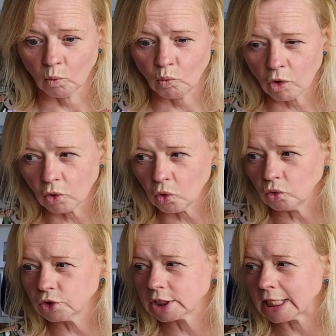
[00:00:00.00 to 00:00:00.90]

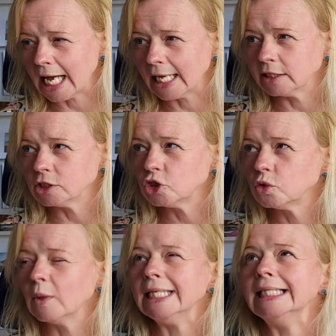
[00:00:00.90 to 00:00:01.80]
wools and
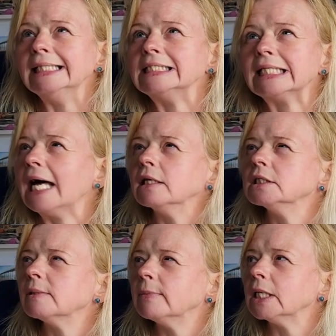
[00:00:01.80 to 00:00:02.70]
tweeds and
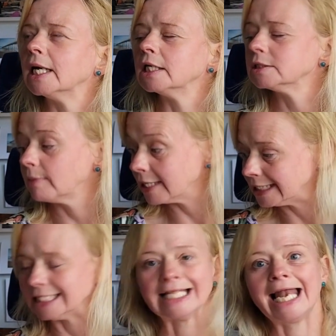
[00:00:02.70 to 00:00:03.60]
something else, but
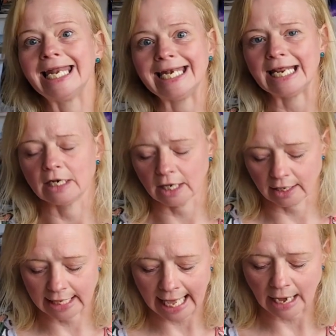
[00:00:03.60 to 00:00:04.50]
this is their linen,
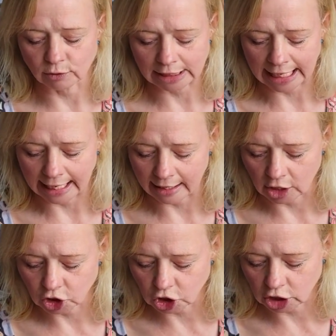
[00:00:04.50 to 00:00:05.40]
their house linen
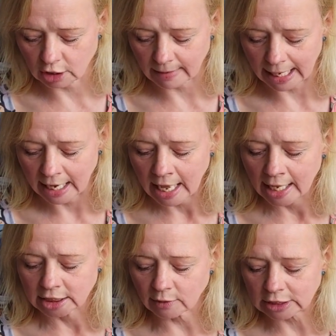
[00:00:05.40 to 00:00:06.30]
that's just come in.
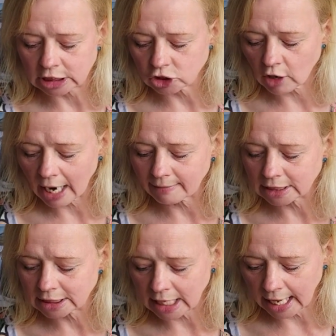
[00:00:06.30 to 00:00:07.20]
So it's described
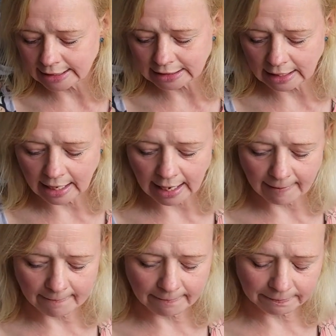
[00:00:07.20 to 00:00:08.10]
as
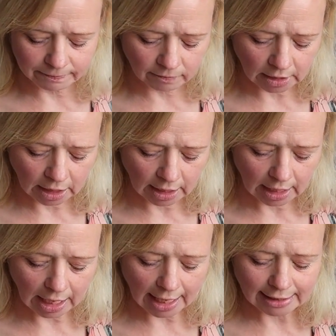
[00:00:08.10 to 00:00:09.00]

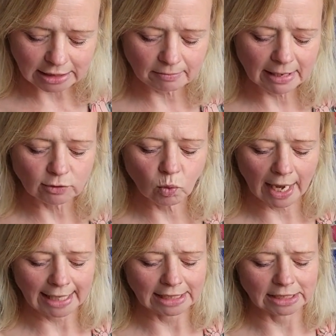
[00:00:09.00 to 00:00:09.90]
light to
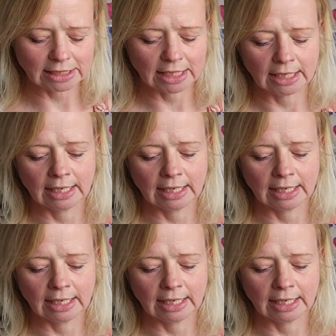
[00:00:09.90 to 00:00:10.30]
mid-weight.